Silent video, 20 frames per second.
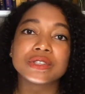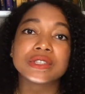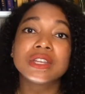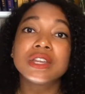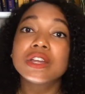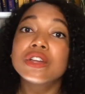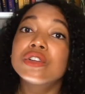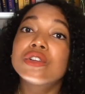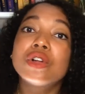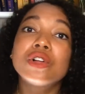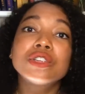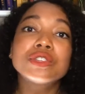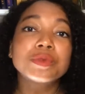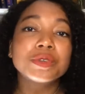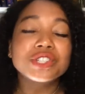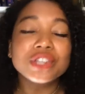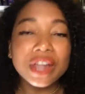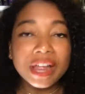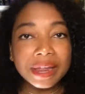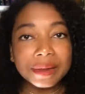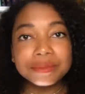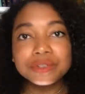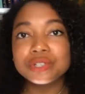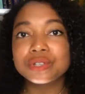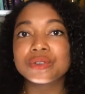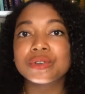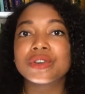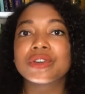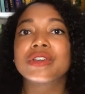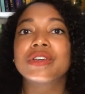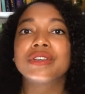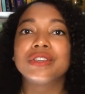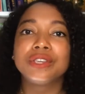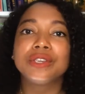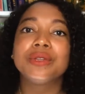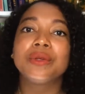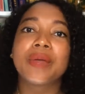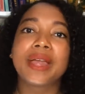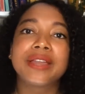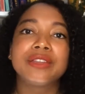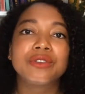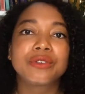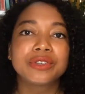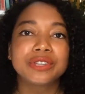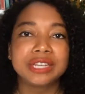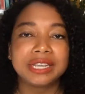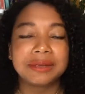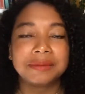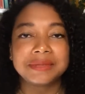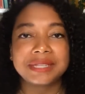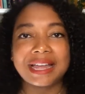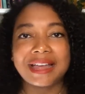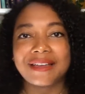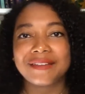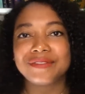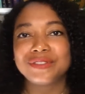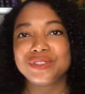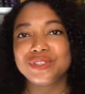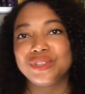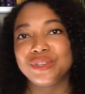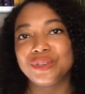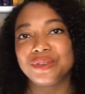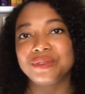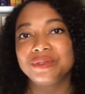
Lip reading: Goals which I'm sure you and your teams have too.